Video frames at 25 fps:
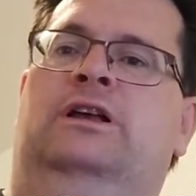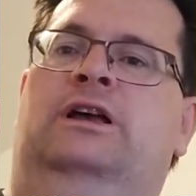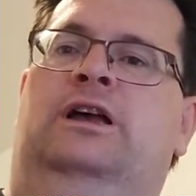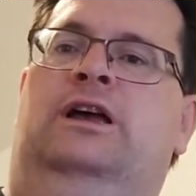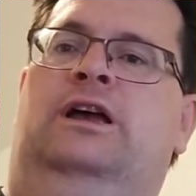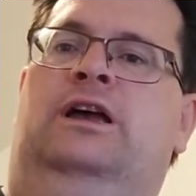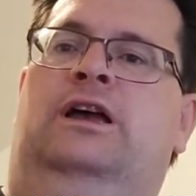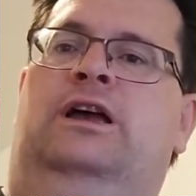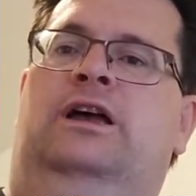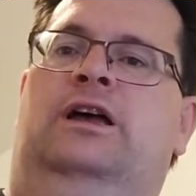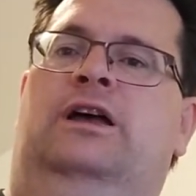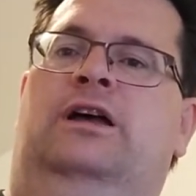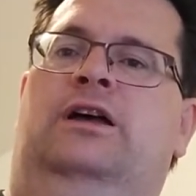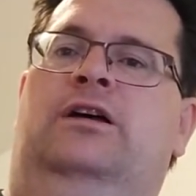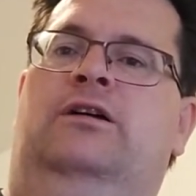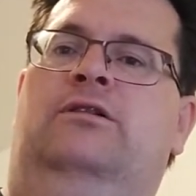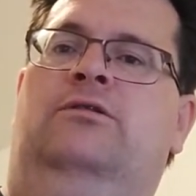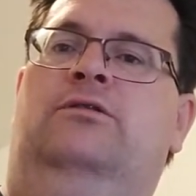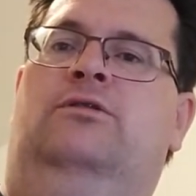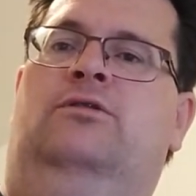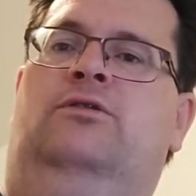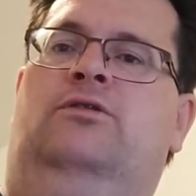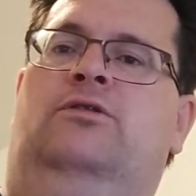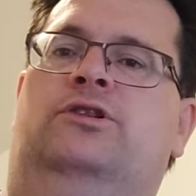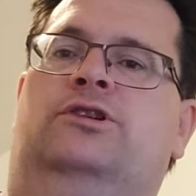uh,
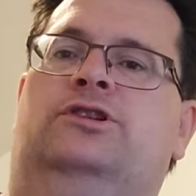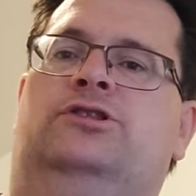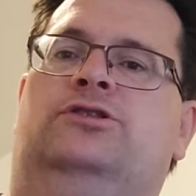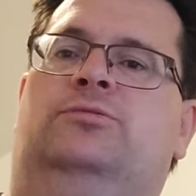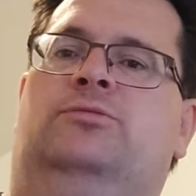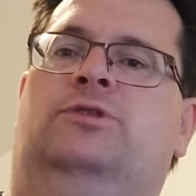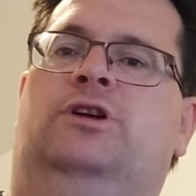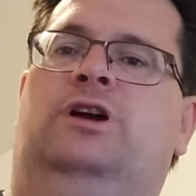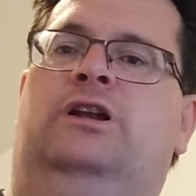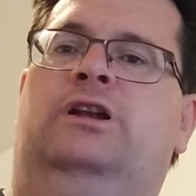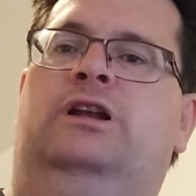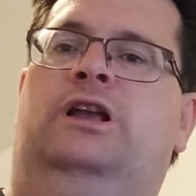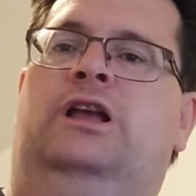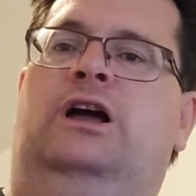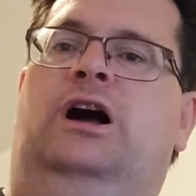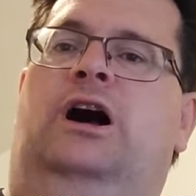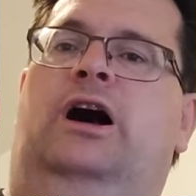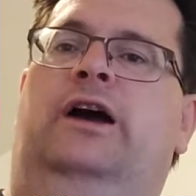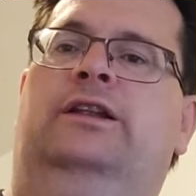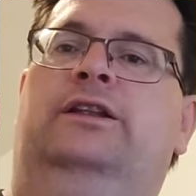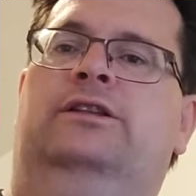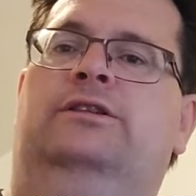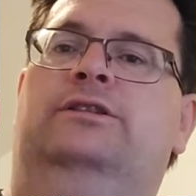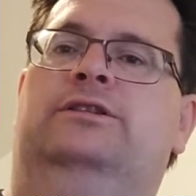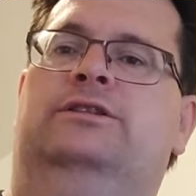or some kind of
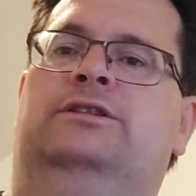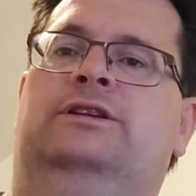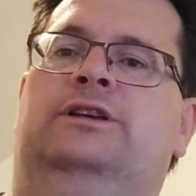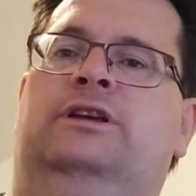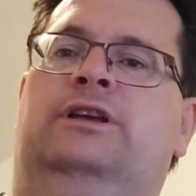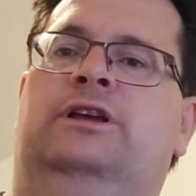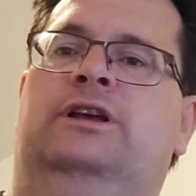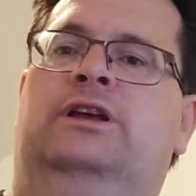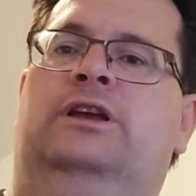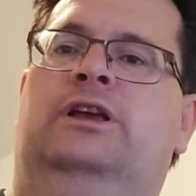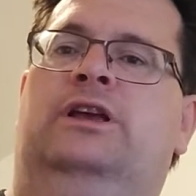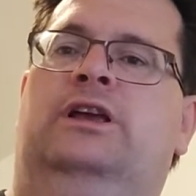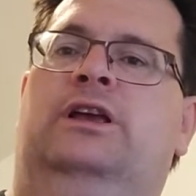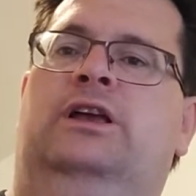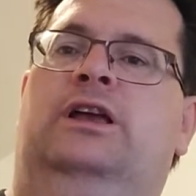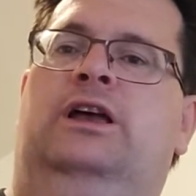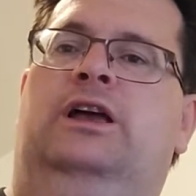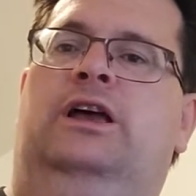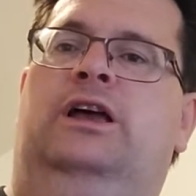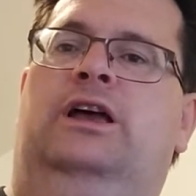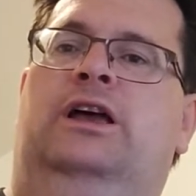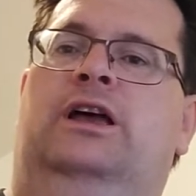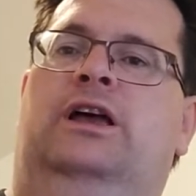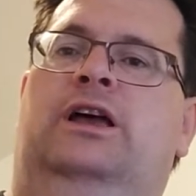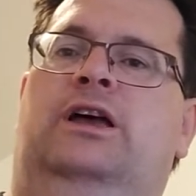guidance.
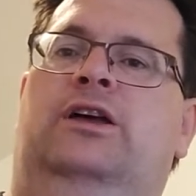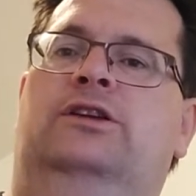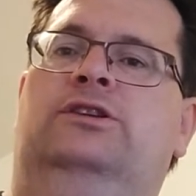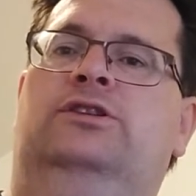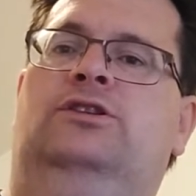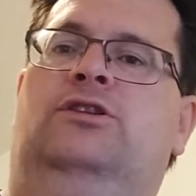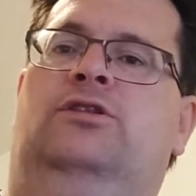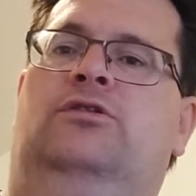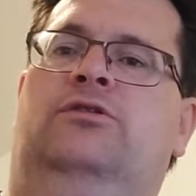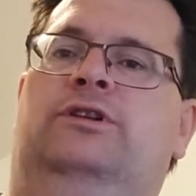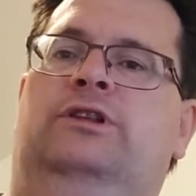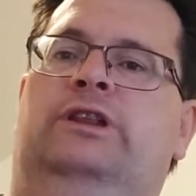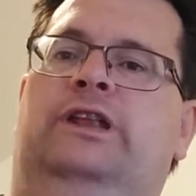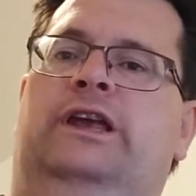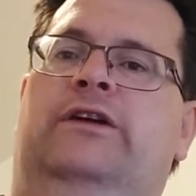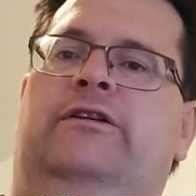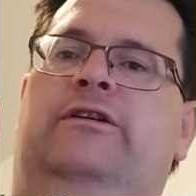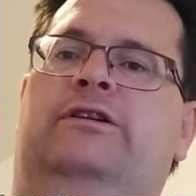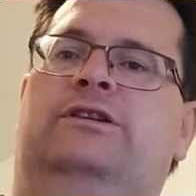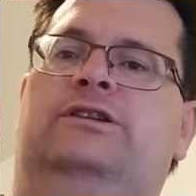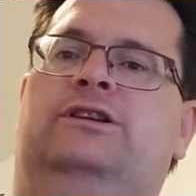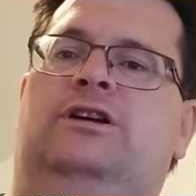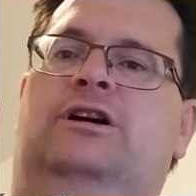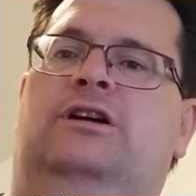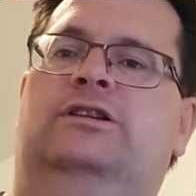Uh, you know, the
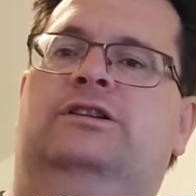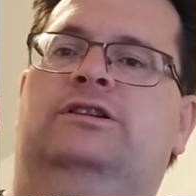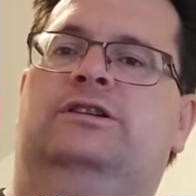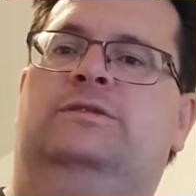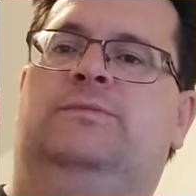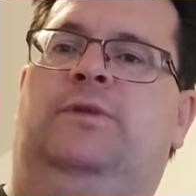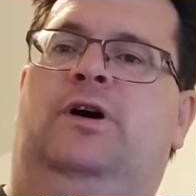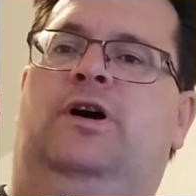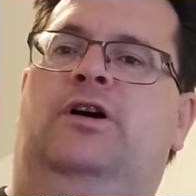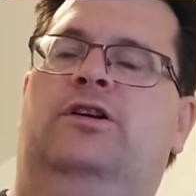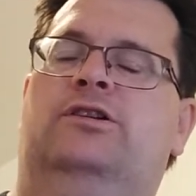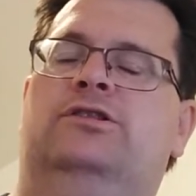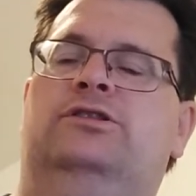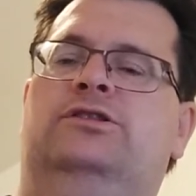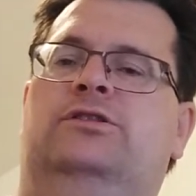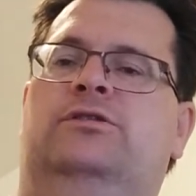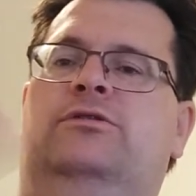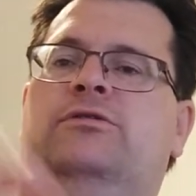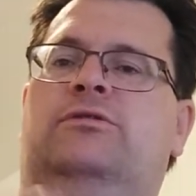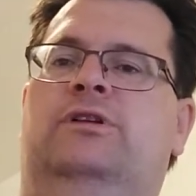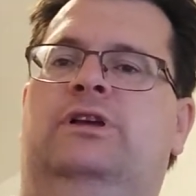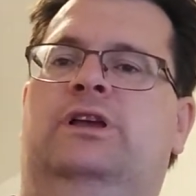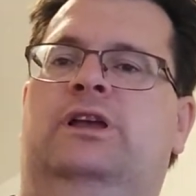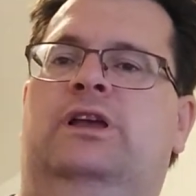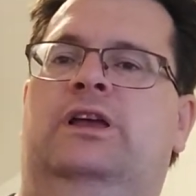lyrics kind of inspires
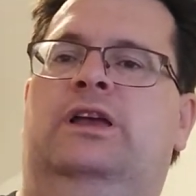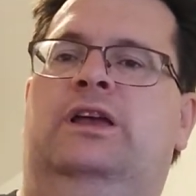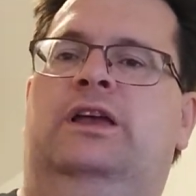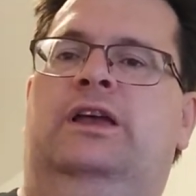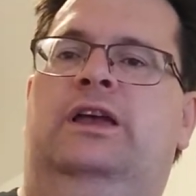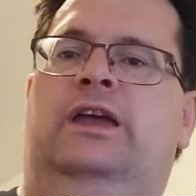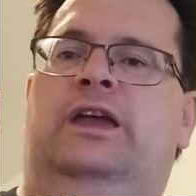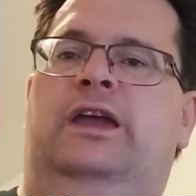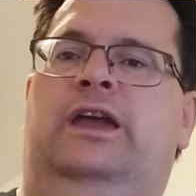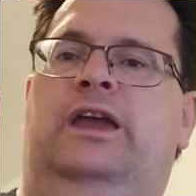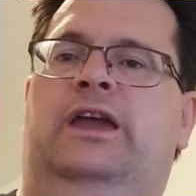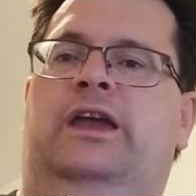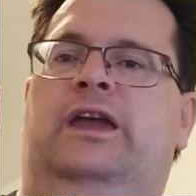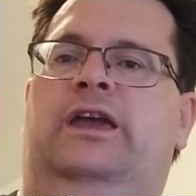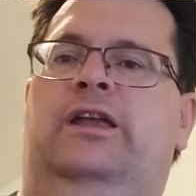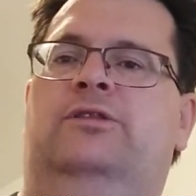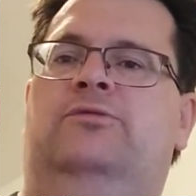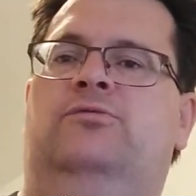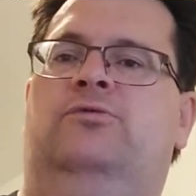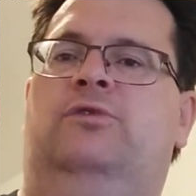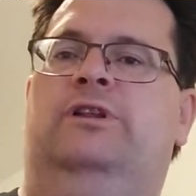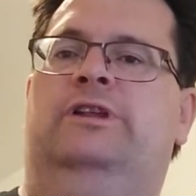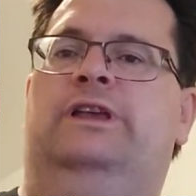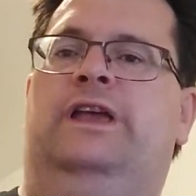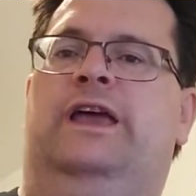you,
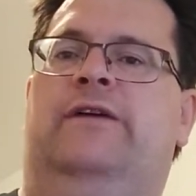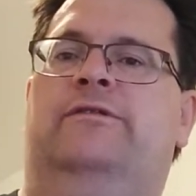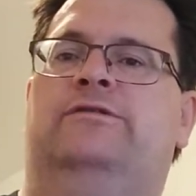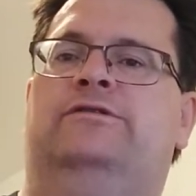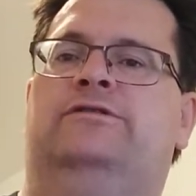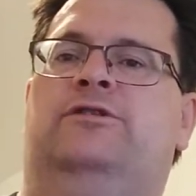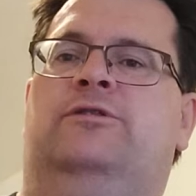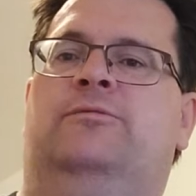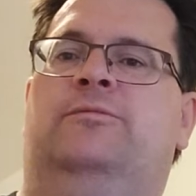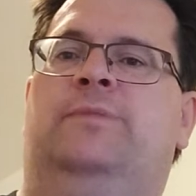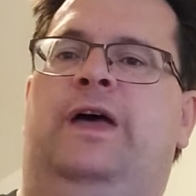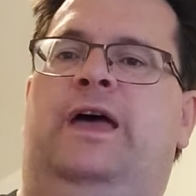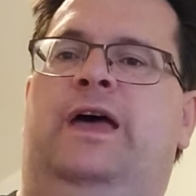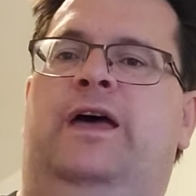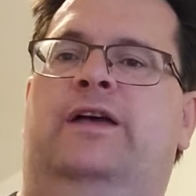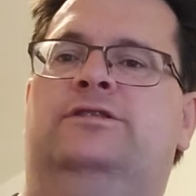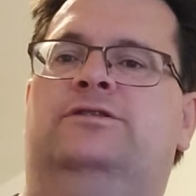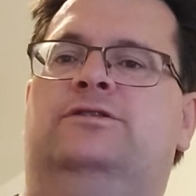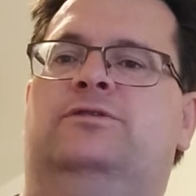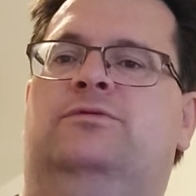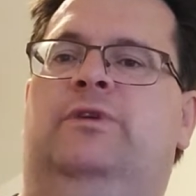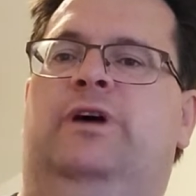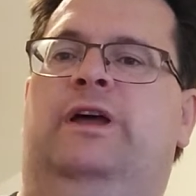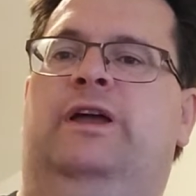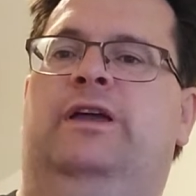and when have someone
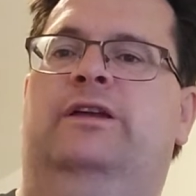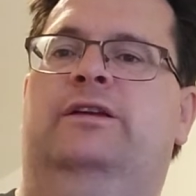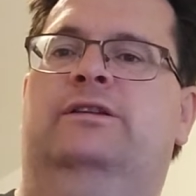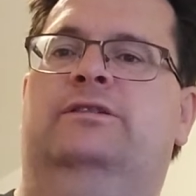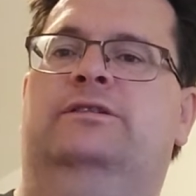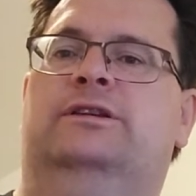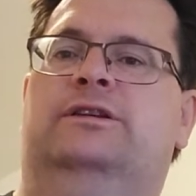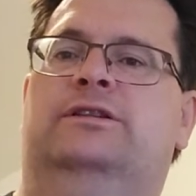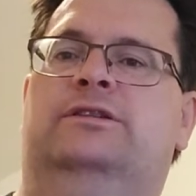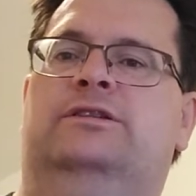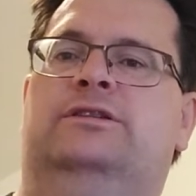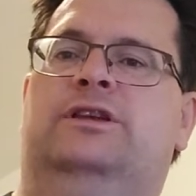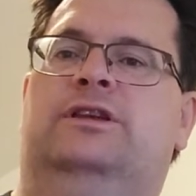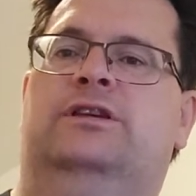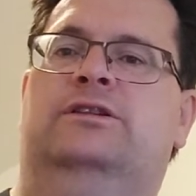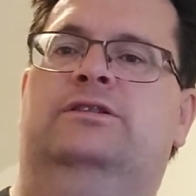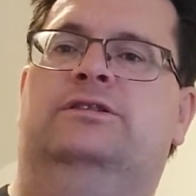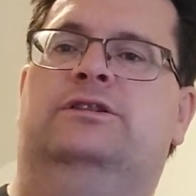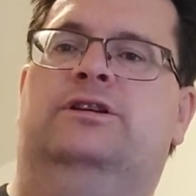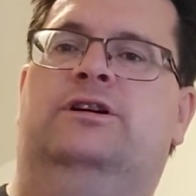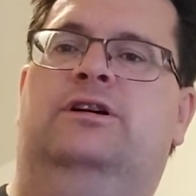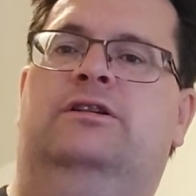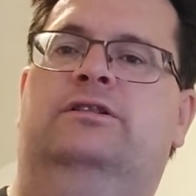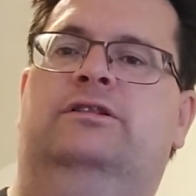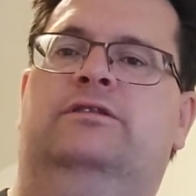pass away, it's it's
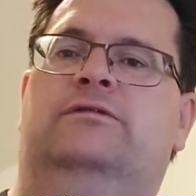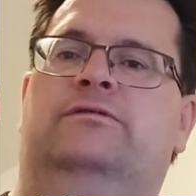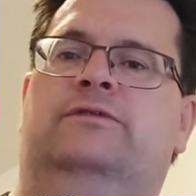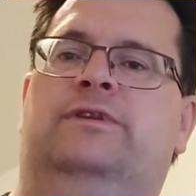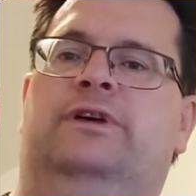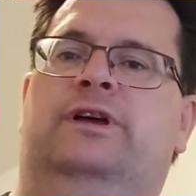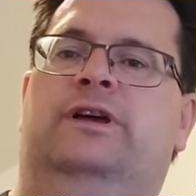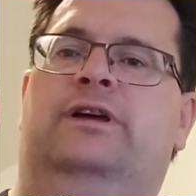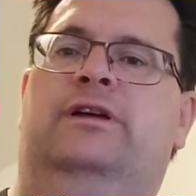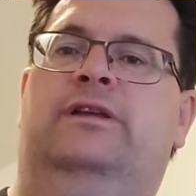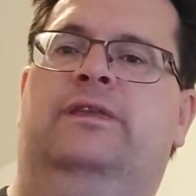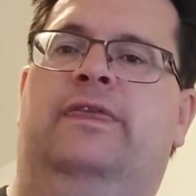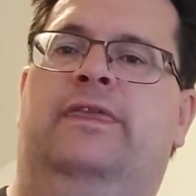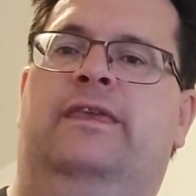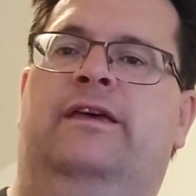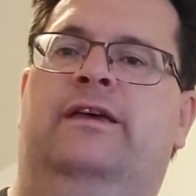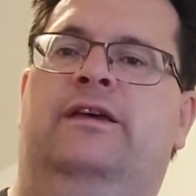kind of uh,